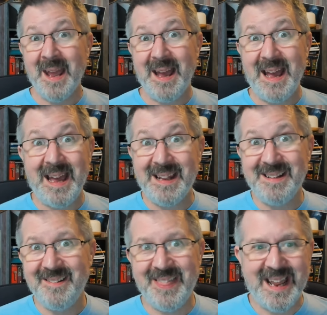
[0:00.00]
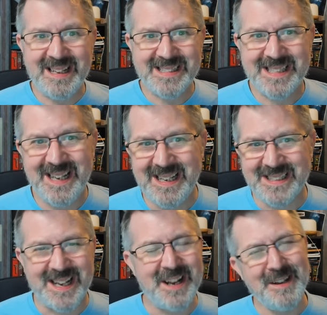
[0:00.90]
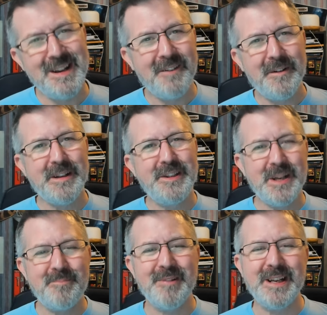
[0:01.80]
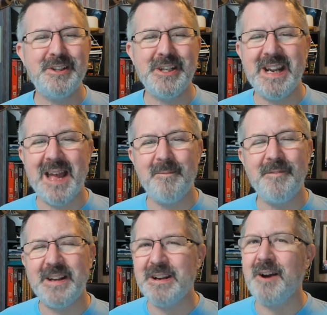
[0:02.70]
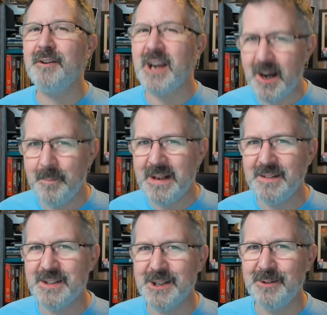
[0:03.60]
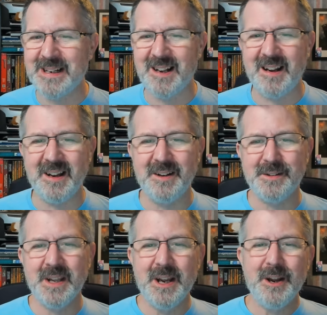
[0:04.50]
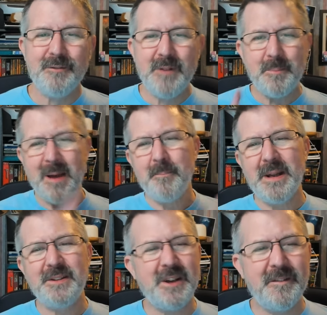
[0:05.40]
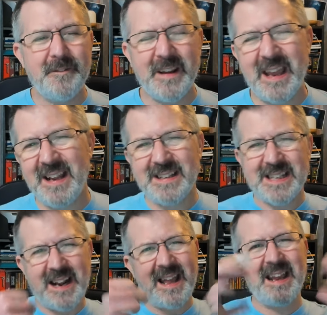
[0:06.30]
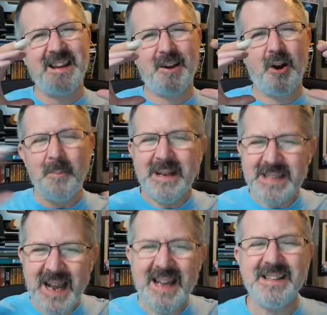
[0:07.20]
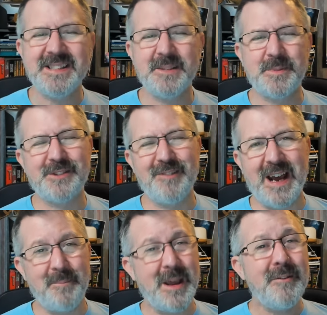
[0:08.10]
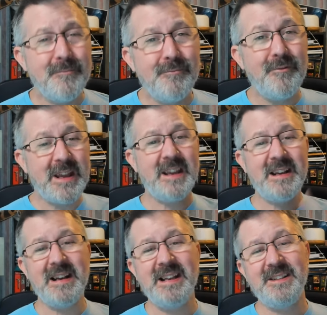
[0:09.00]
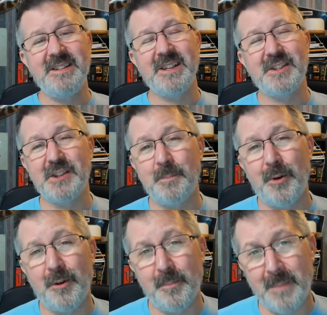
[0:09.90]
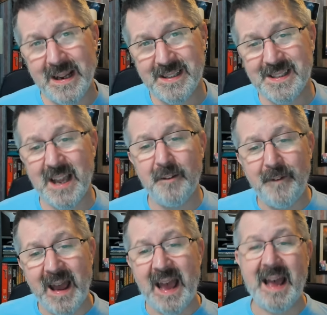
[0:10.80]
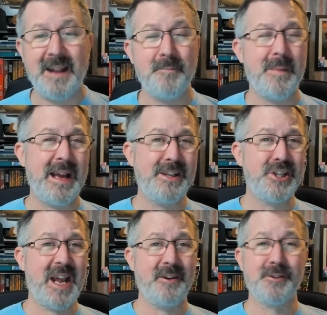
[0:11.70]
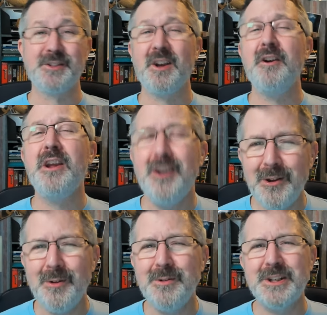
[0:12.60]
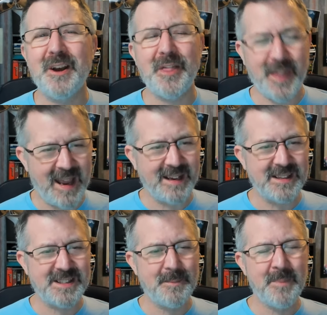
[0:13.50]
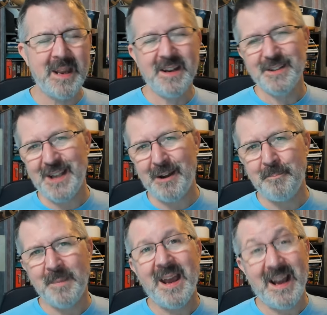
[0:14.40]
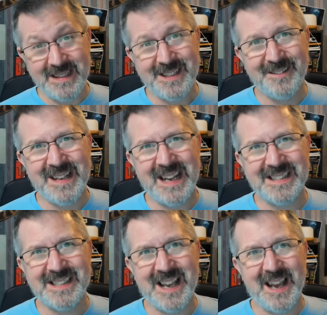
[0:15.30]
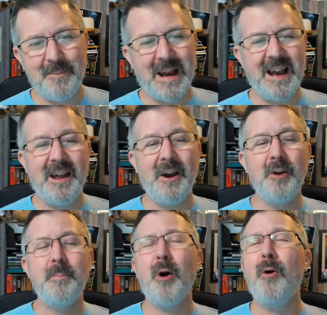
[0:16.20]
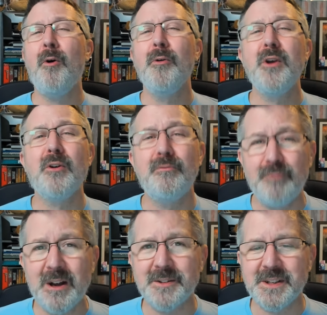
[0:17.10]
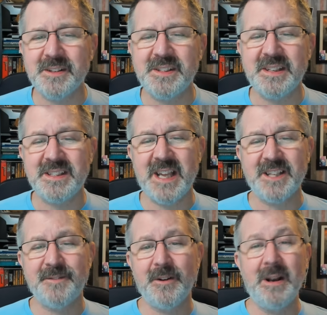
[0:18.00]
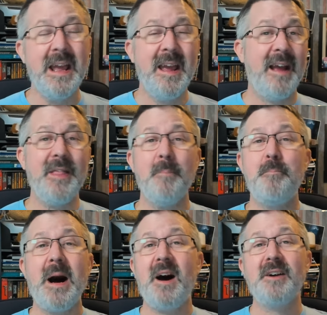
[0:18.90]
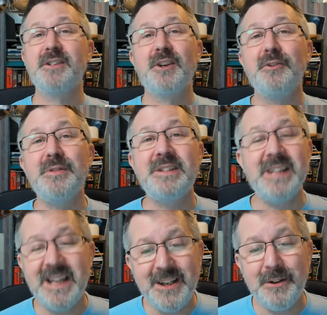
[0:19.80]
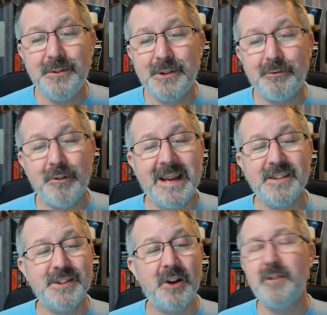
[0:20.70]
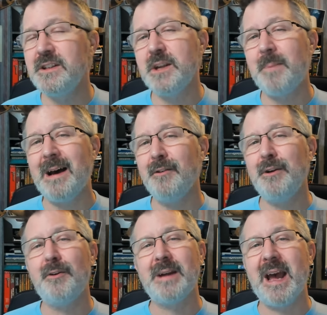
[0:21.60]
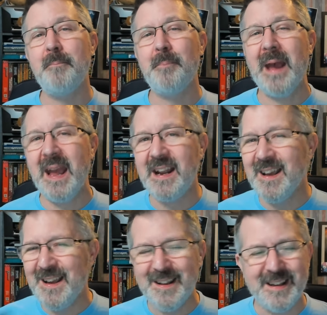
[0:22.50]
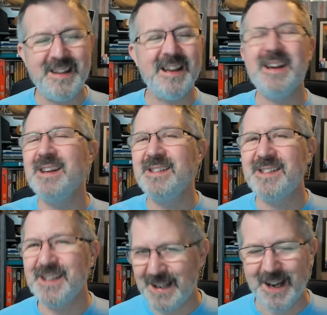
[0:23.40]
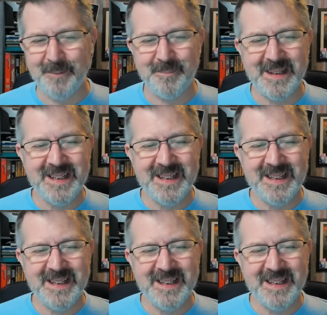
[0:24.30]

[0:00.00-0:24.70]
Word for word: And that's it, another Gibbering GM video coming to a close. Remember, don't forget to like, comment and subscribe. It really does support myself and my channel, so huge thanks. So, until next time, I hope all your roles are successful and the bards continue to create songs about your campaign years to come.